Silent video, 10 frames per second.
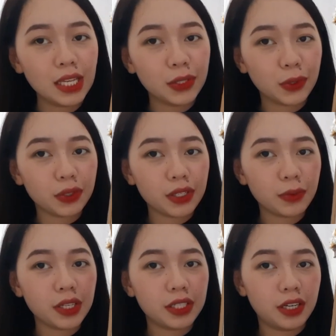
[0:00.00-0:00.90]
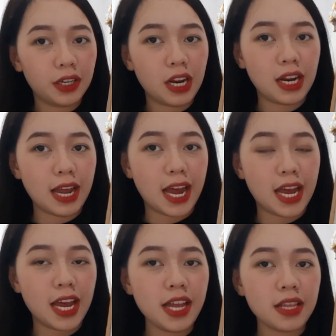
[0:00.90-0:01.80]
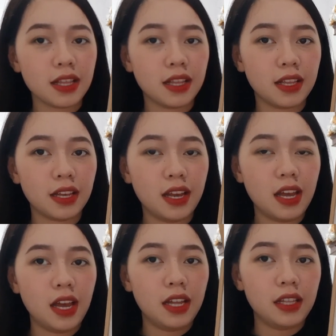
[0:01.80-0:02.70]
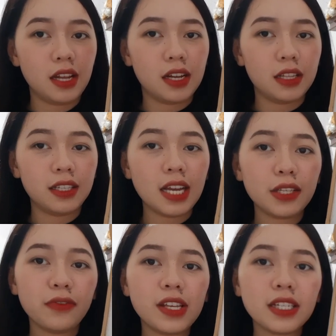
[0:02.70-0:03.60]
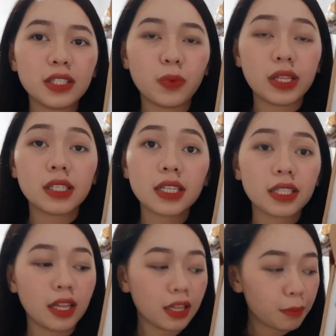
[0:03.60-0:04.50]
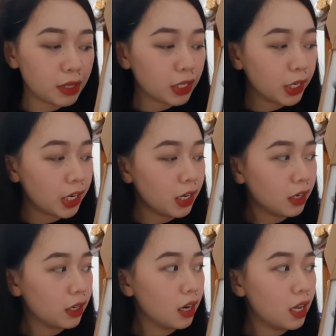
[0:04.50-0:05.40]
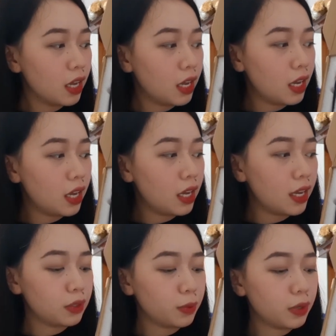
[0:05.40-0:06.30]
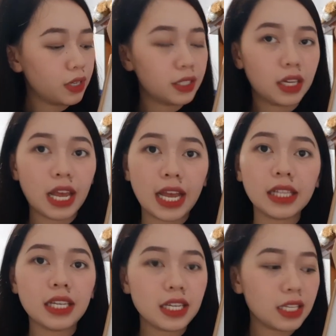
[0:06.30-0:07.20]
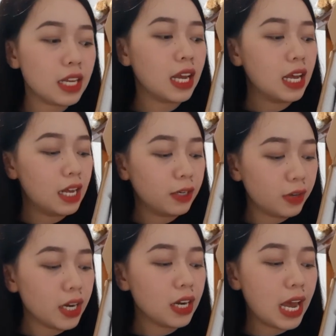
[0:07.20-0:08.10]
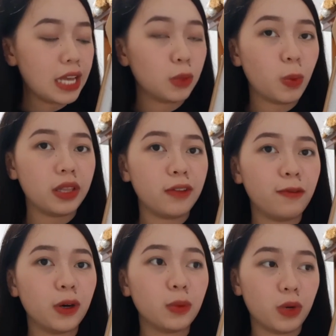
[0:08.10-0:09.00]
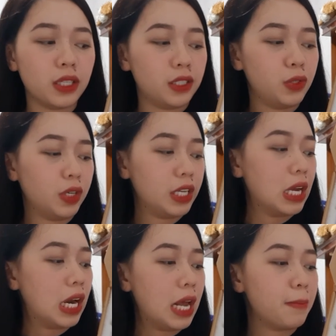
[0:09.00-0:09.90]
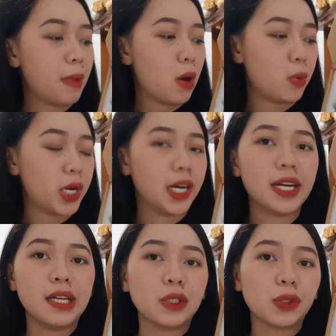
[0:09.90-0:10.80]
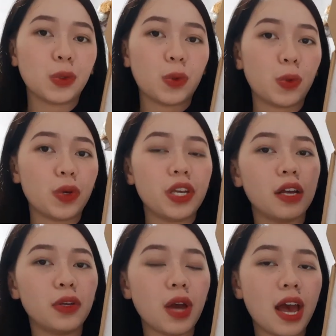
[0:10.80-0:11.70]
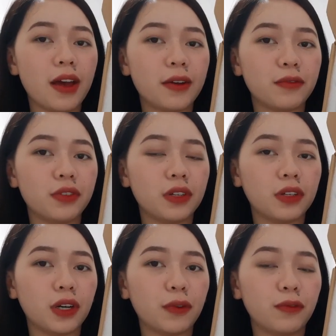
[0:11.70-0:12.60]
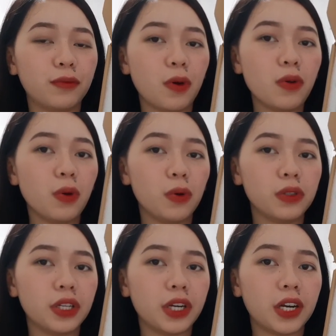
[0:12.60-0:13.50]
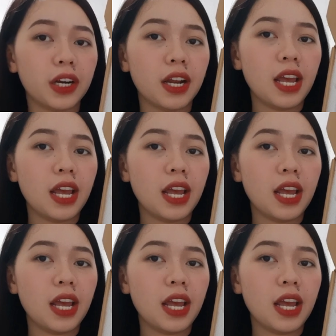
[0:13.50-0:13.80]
So, this one is the ring light. The size of this is 26 cm. And one is an LED ring light, 24 watts yung kanyang light power. So, here you have the phone holder.